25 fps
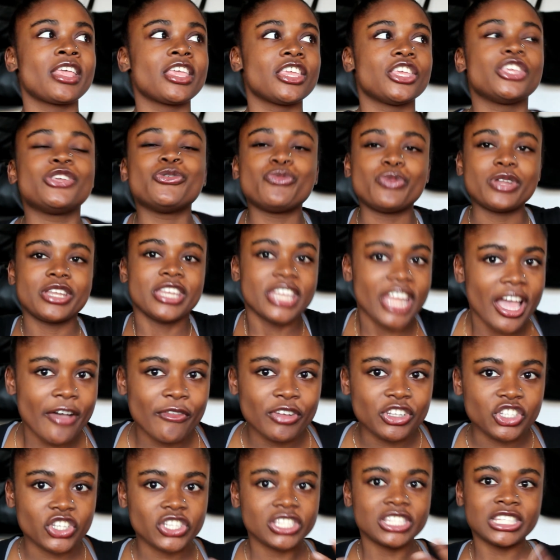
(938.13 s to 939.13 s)
You would
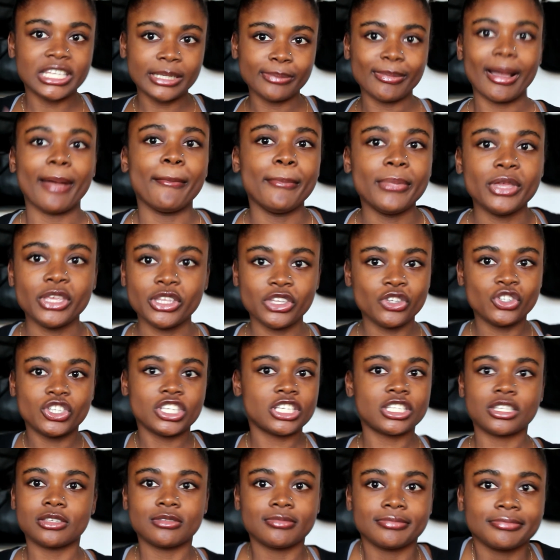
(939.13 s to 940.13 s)
never just see
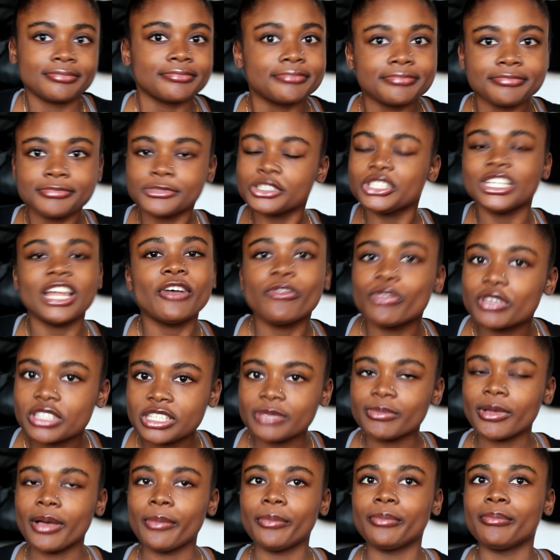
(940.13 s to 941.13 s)
you never
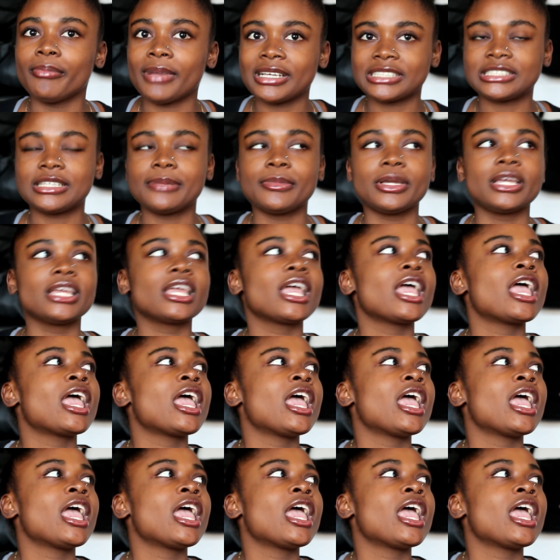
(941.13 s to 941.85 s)
see my stomach.